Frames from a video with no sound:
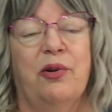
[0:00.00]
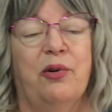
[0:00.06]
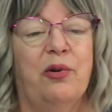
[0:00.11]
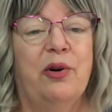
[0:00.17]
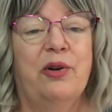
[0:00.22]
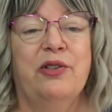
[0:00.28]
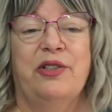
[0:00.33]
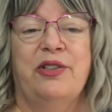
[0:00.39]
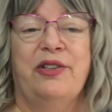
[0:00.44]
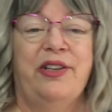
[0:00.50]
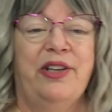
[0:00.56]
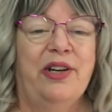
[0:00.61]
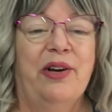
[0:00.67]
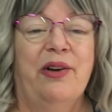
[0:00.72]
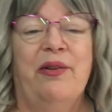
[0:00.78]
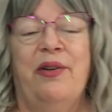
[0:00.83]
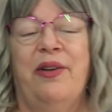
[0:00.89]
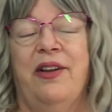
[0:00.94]
or, you
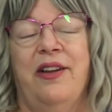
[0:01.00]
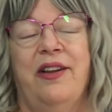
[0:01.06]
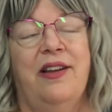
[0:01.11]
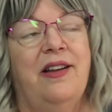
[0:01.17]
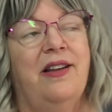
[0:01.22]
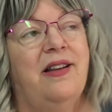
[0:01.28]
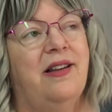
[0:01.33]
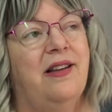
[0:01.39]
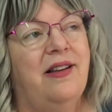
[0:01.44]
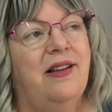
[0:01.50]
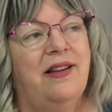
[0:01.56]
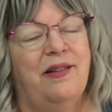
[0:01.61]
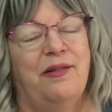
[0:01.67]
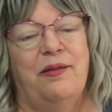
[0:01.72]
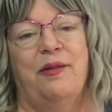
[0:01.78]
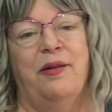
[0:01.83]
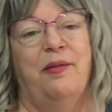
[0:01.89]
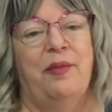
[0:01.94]
know,
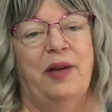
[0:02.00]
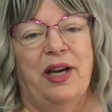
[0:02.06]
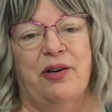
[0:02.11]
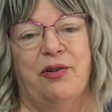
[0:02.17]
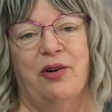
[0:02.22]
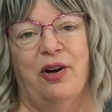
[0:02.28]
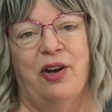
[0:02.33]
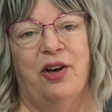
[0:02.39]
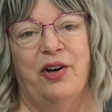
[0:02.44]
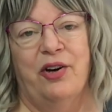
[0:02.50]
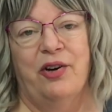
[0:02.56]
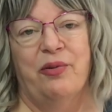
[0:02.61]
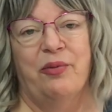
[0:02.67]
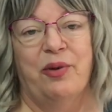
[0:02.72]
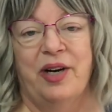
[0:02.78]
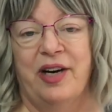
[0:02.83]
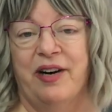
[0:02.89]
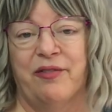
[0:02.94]
Macron or
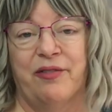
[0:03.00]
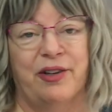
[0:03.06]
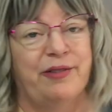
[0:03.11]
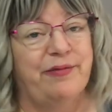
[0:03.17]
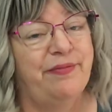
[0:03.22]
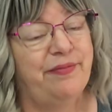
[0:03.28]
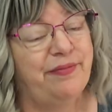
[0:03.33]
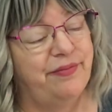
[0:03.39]
whatever.